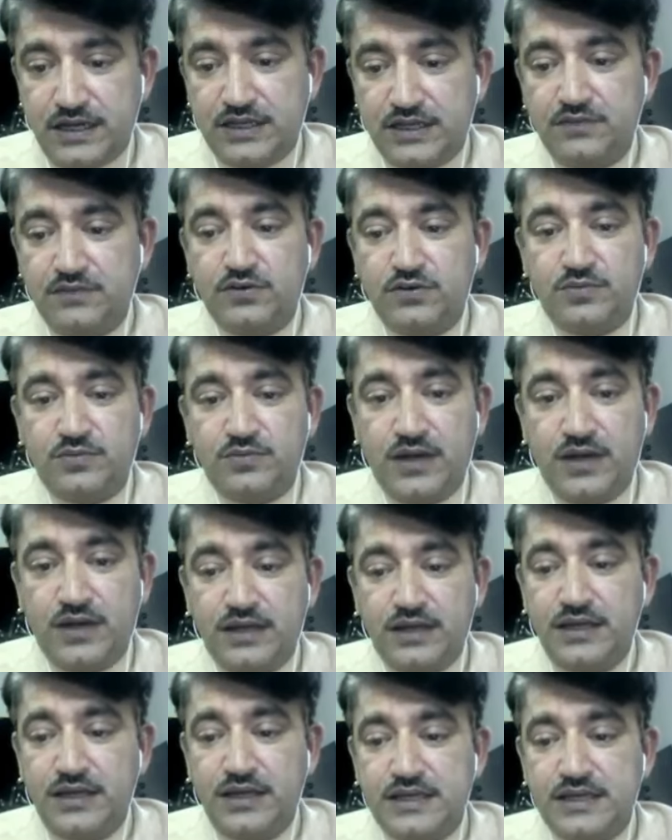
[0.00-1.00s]
evolved
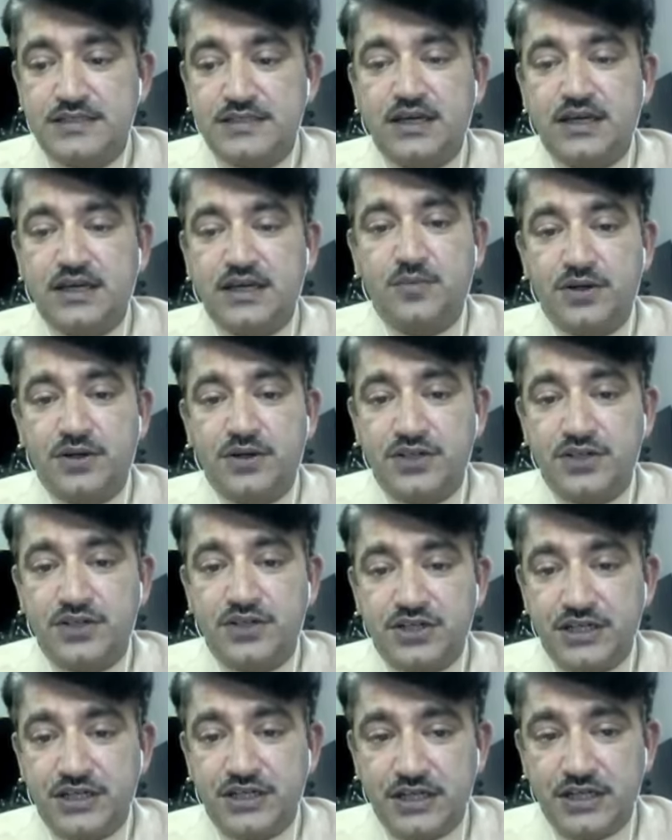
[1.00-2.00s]
by escarpment
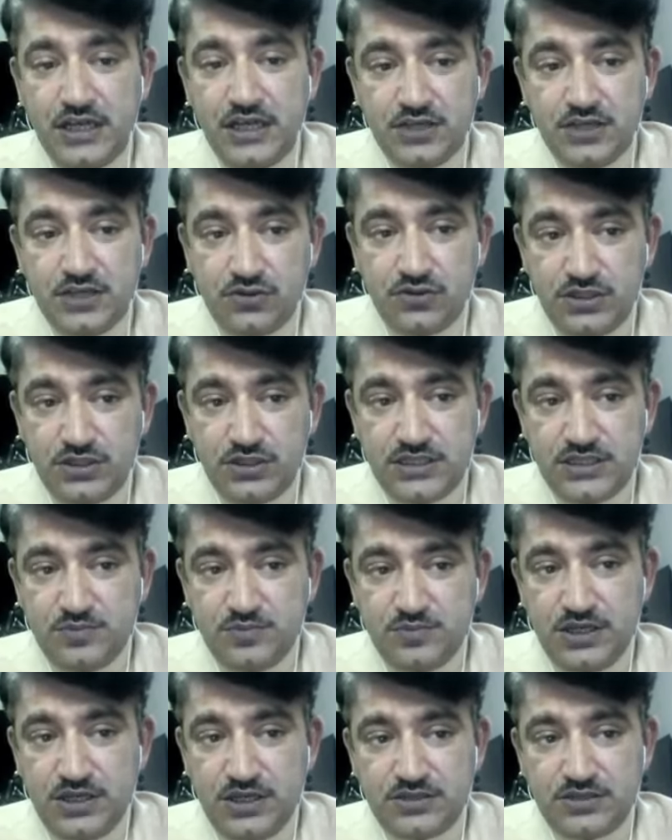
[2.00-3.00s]
retreat. So this is
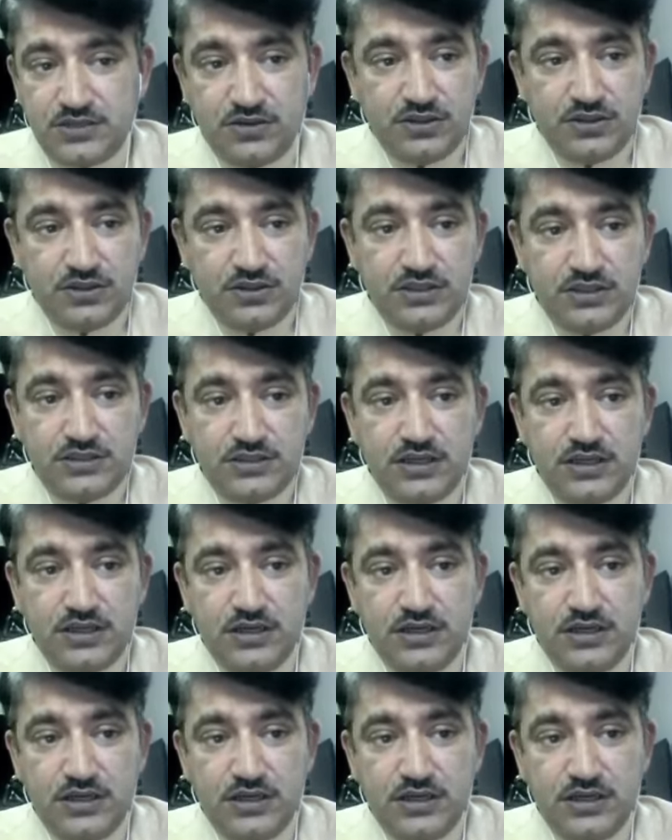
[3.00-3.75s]
based on these